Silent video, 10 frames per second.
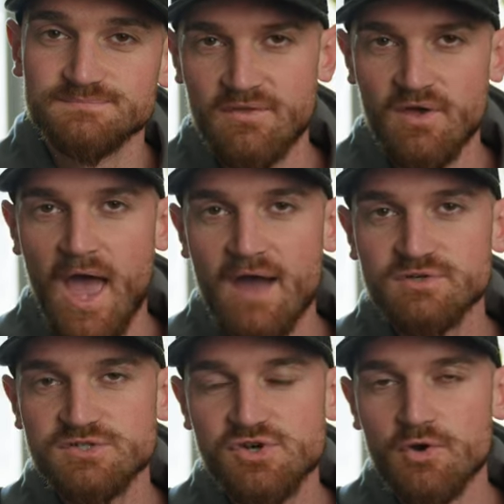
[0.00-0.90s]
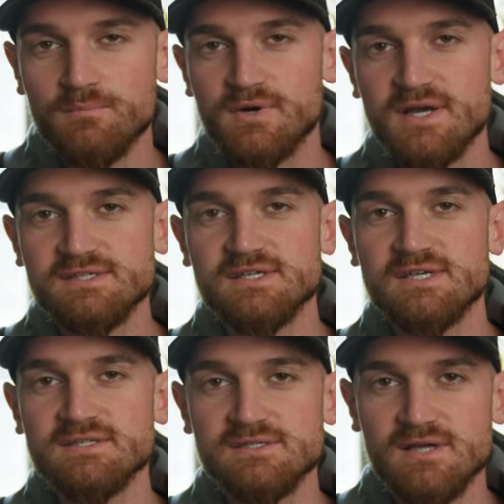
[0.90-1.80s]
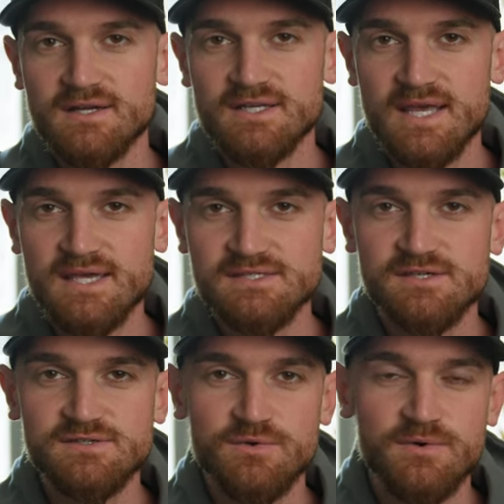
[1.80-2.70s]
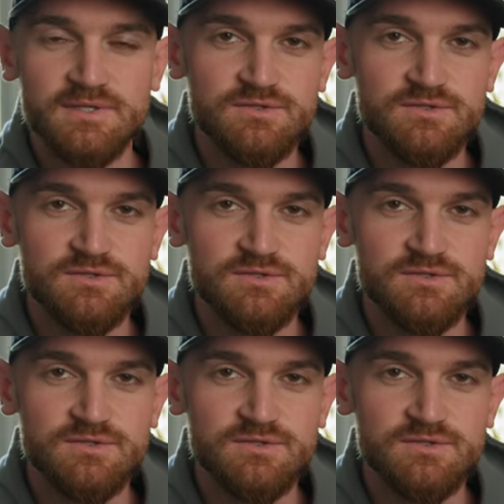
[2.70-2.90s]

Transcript: Now, the average home price in Soddy Daisy is going